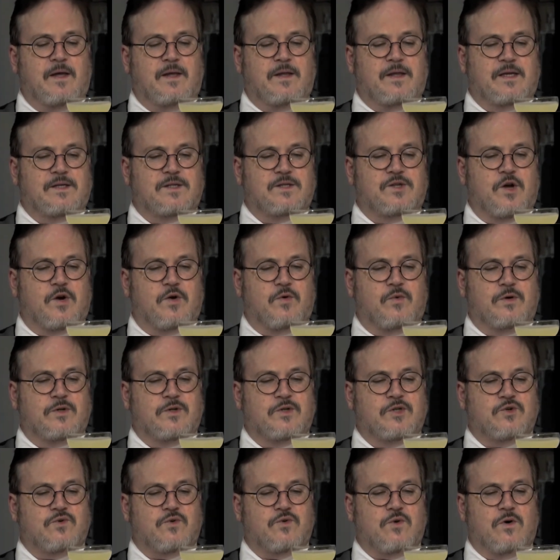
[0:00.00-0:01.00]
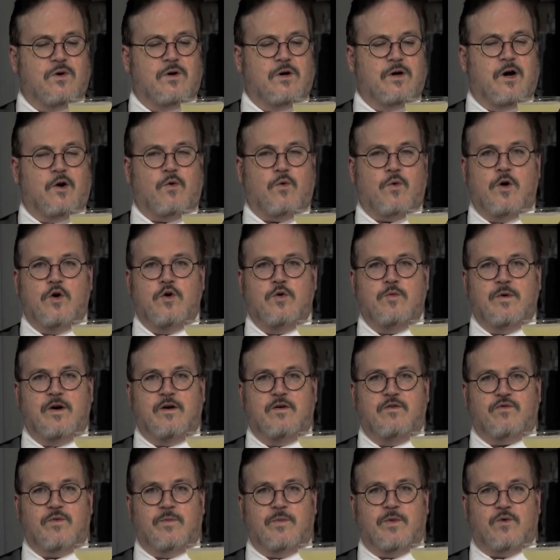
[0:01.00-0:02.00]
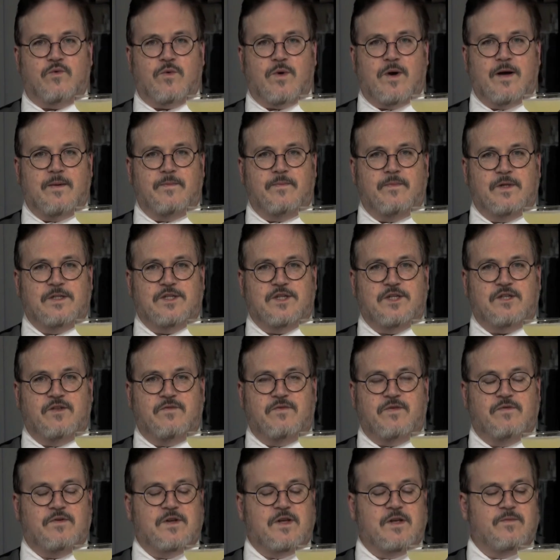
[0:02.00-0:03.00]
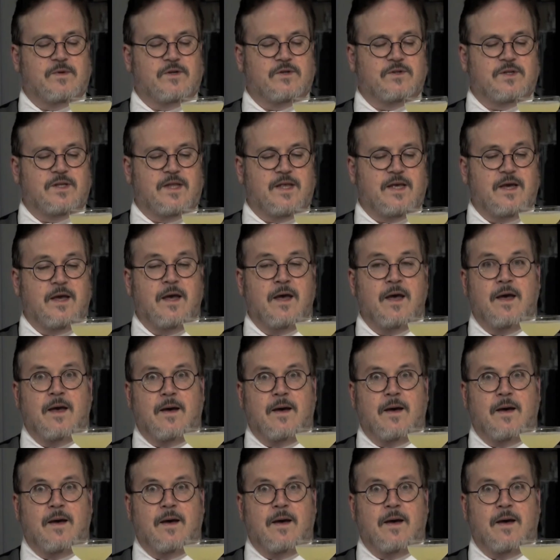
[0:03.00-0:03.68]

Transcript: there's no real strong aroma from the rum, just the 15 mils in there.